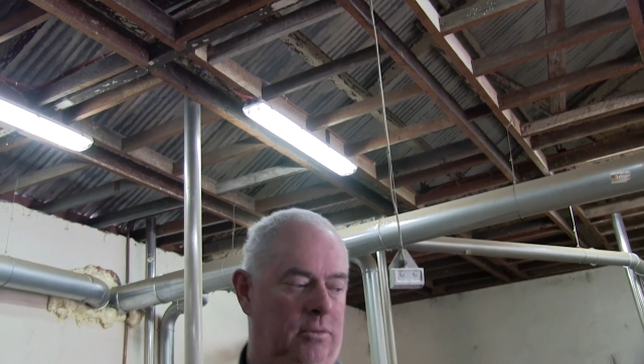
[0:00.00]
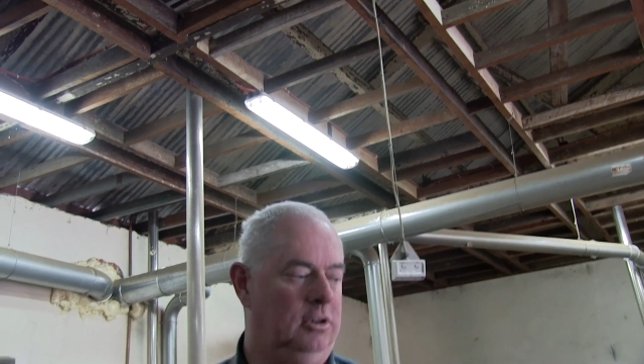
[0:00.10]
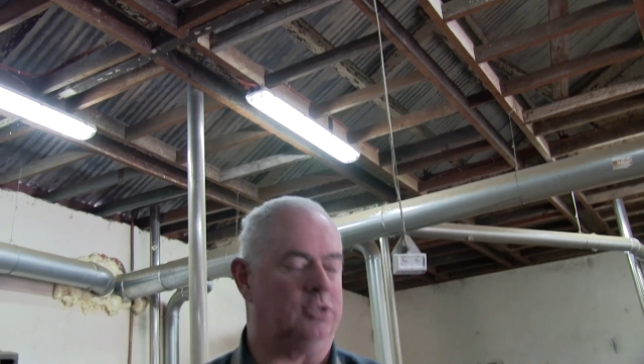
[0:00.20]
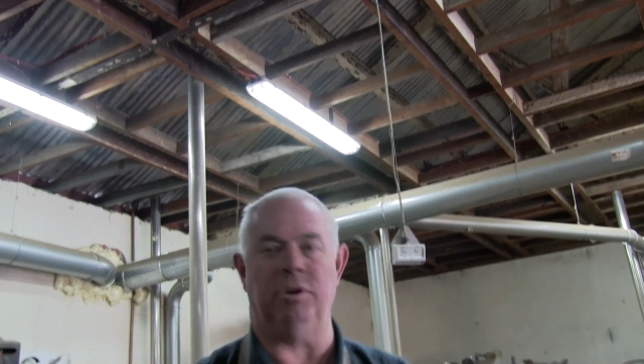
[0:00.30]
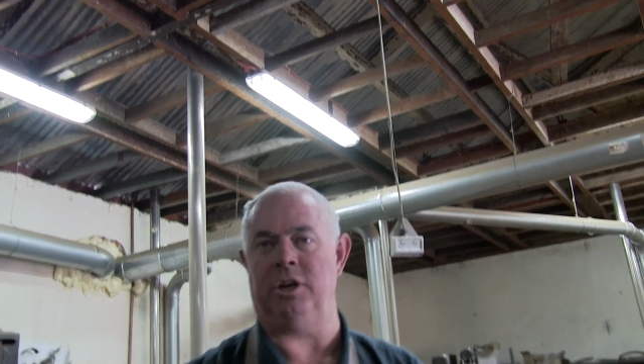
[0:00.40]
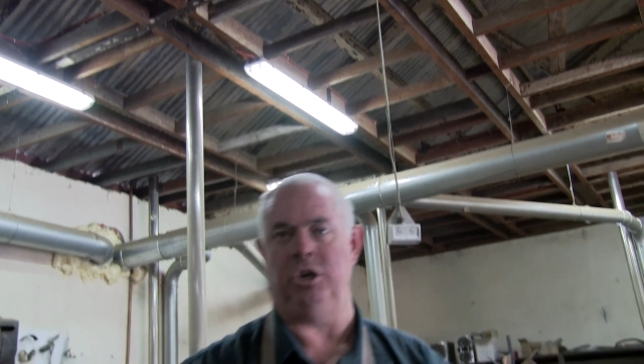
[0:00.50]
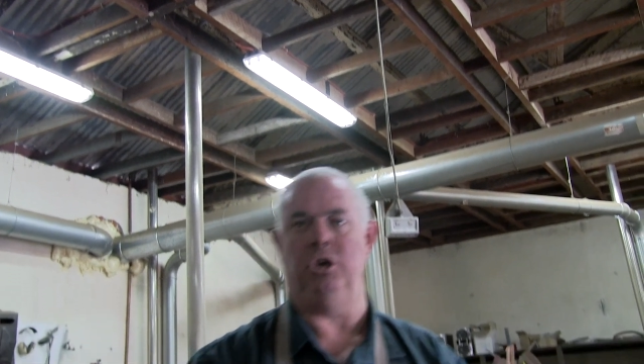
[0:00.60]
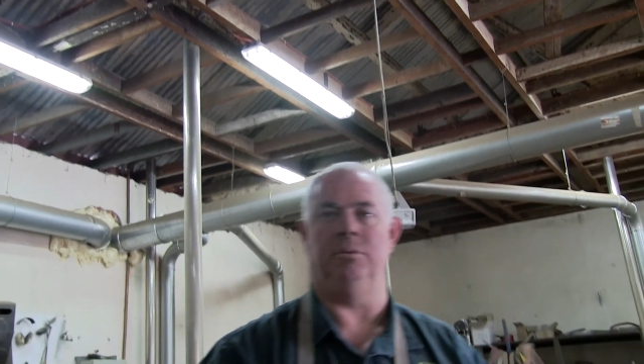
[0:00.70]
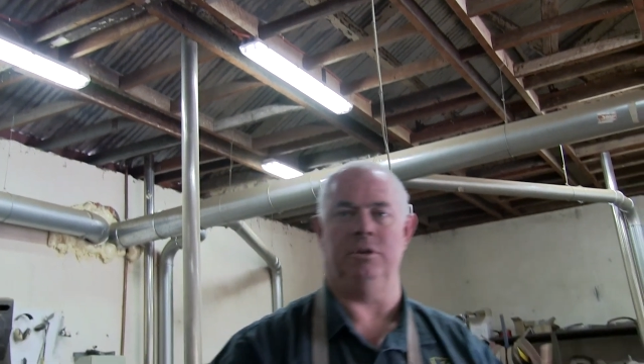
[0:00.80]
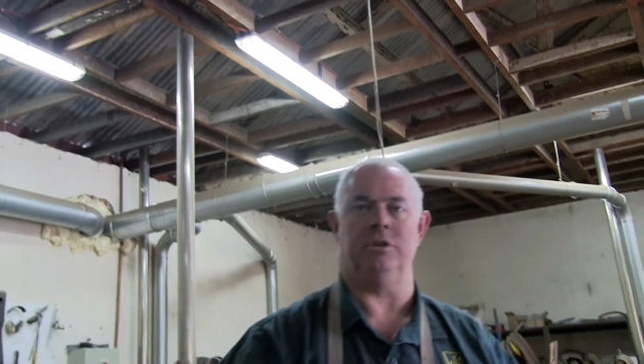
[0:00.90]
because we're
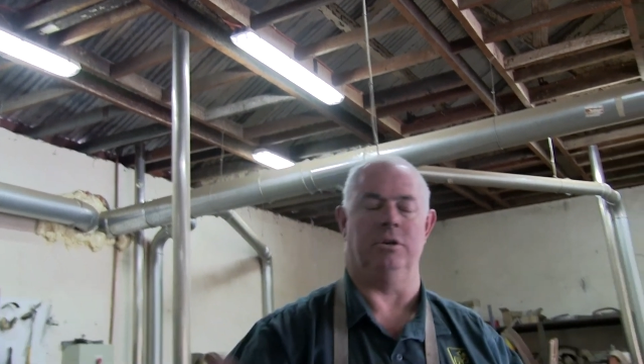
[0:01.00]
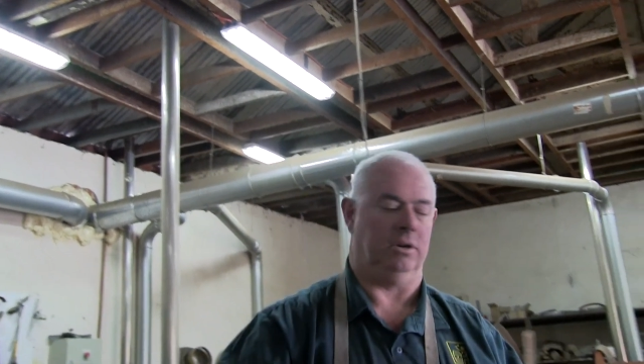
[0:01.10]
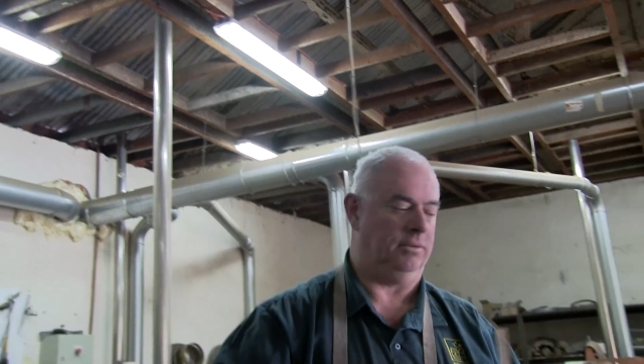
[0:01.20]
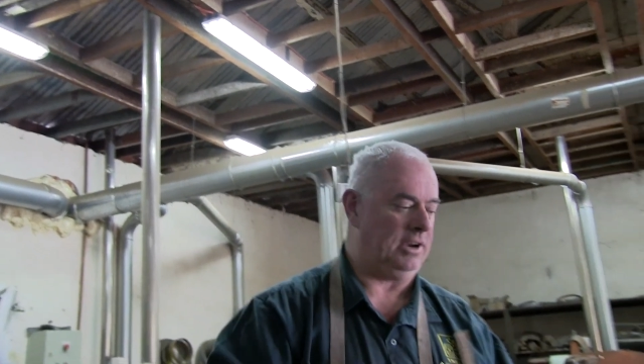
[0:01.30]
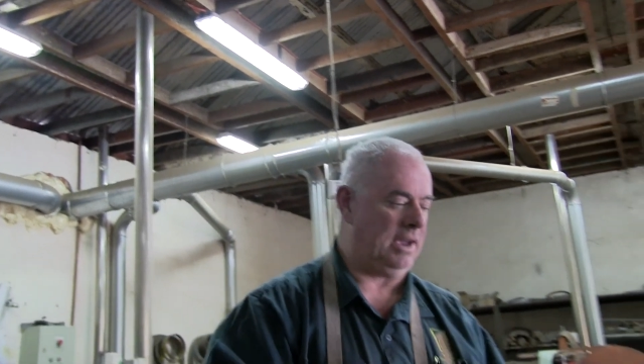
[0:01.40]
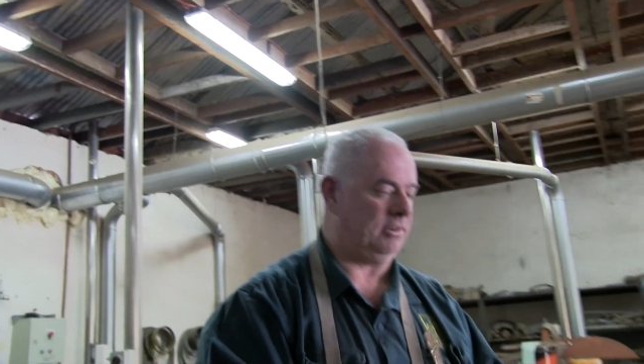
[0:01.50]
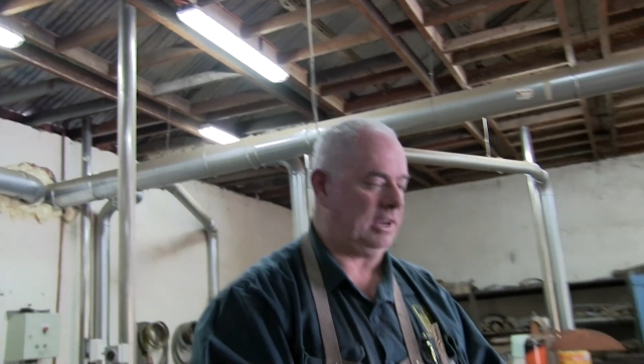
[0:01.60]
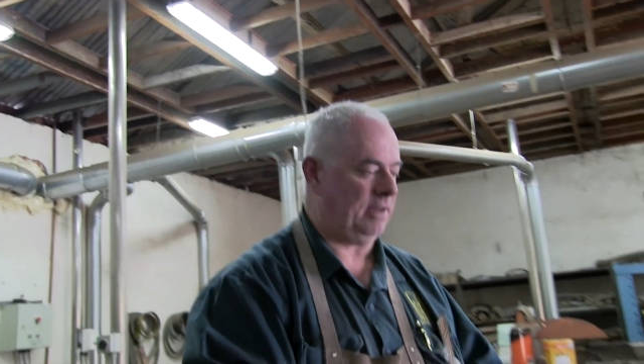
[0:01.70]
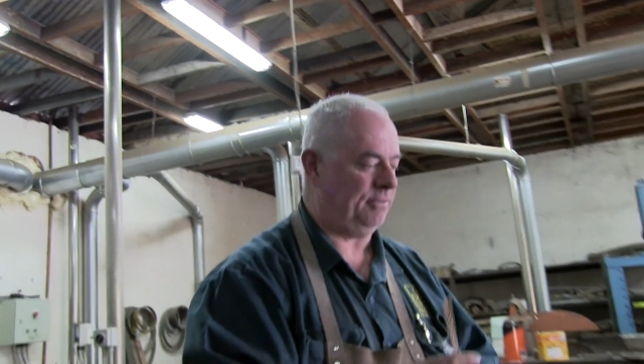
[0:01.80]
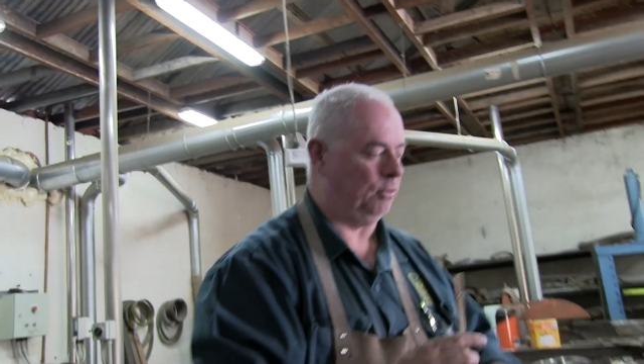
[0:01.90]
human too, and if you have
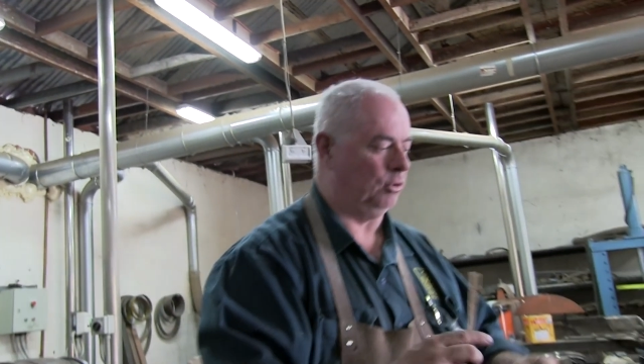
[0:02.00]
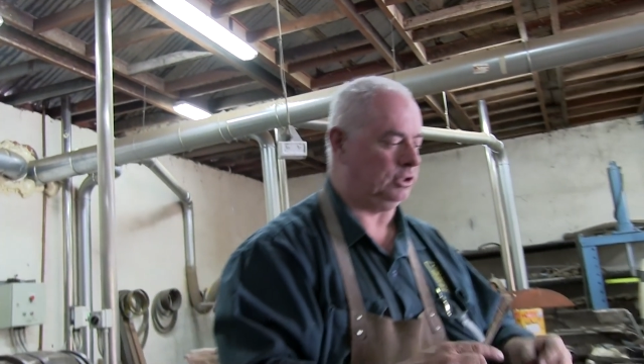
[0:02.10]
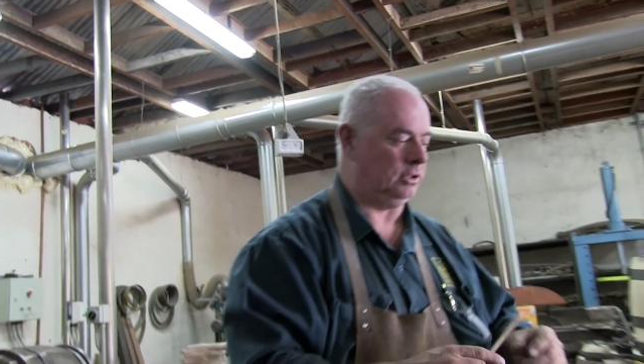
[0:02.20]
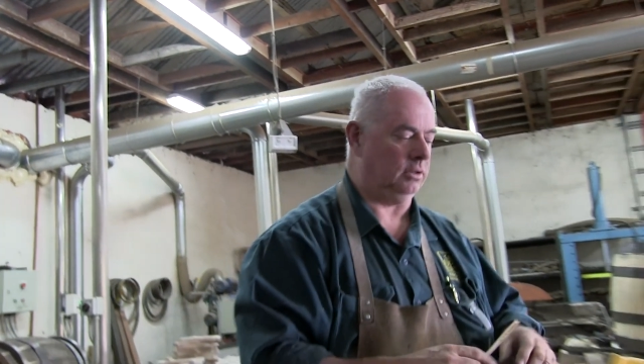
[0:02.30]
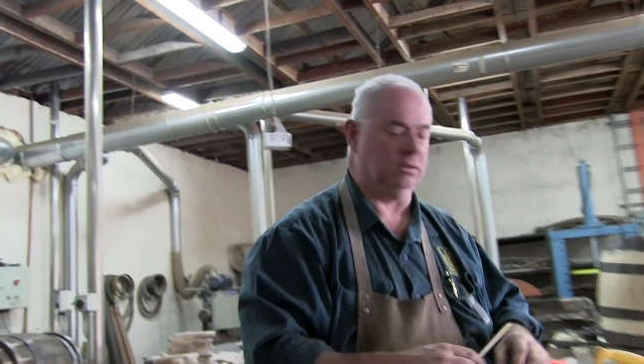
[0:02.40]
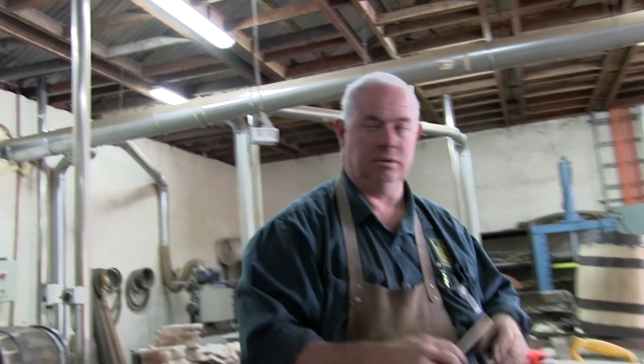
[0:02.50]
the unfortunate